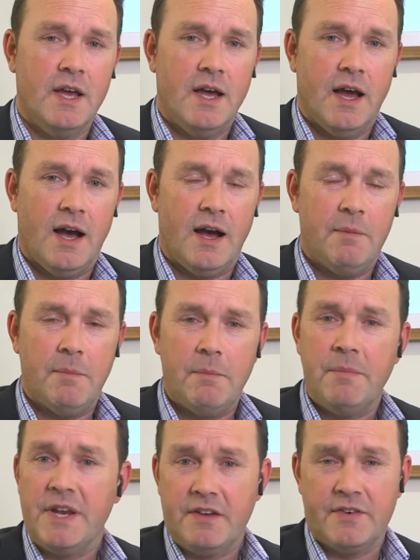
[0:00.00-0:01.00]

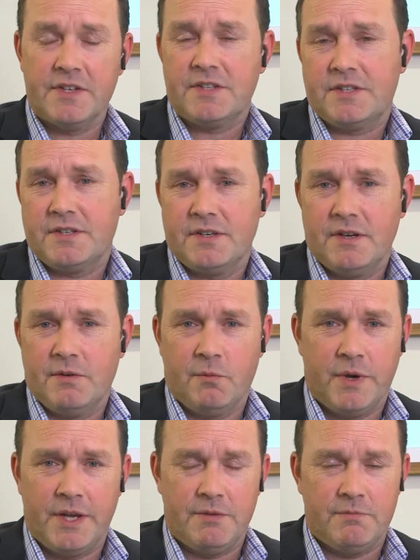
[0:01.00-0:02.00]
Many of us,
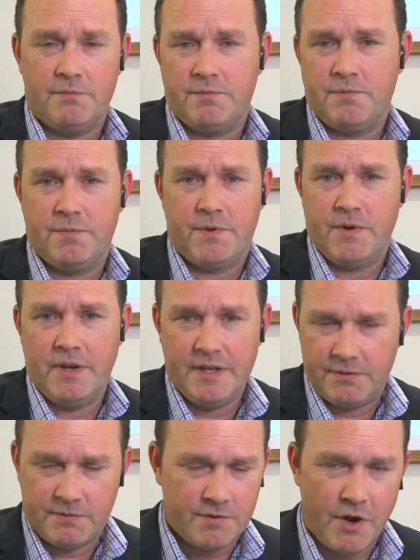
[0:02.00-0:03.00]
we
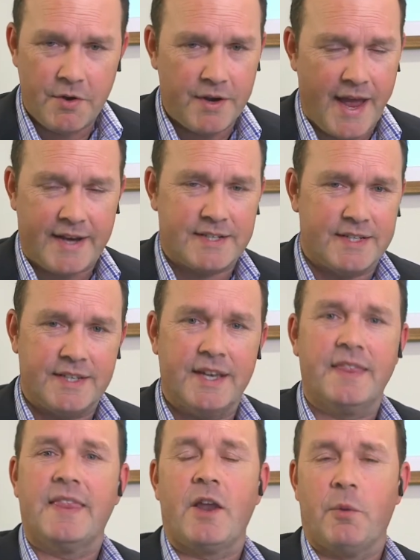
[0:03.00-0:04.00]
don't actually
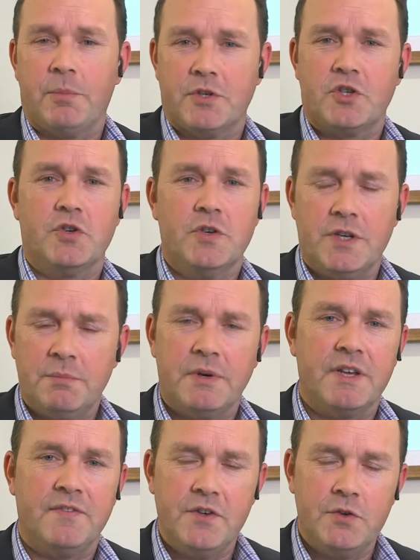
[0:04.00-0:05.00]
get that opportunity,
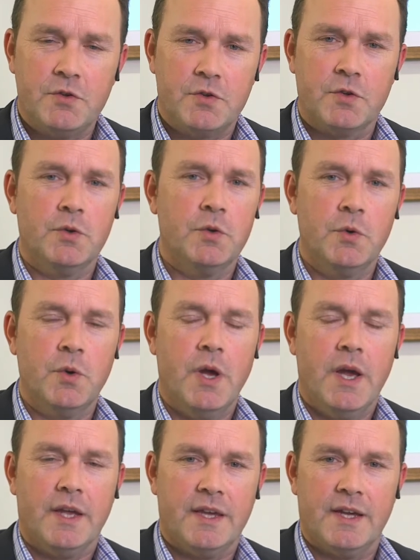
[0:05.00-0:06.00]
but if you do
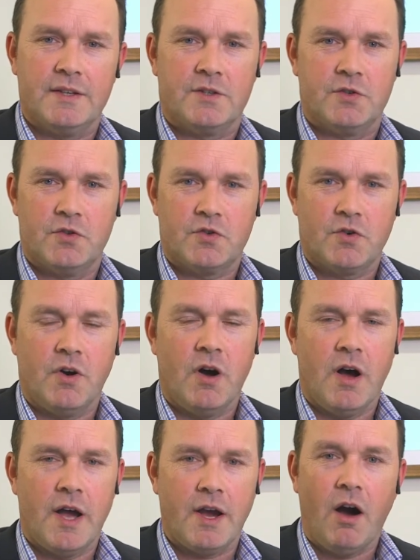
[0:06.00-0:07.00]
get to
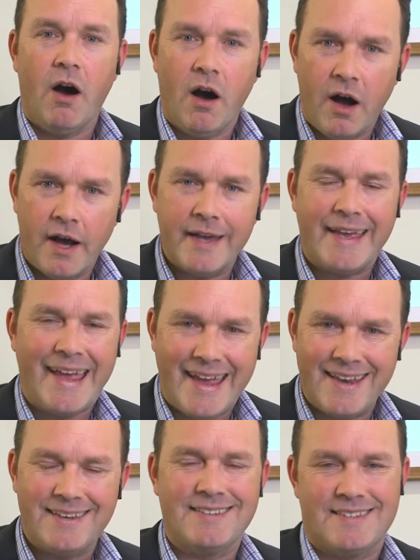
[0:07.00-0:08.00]
try
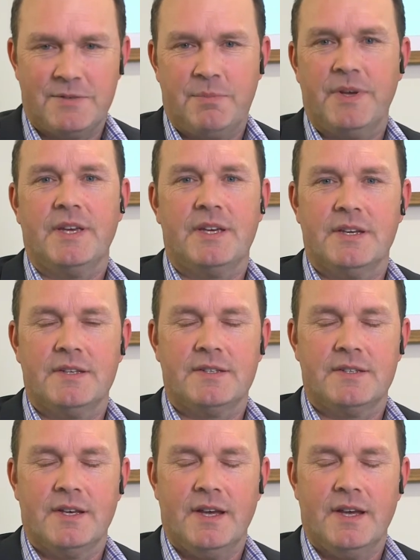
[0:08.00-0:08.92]
high-end speakers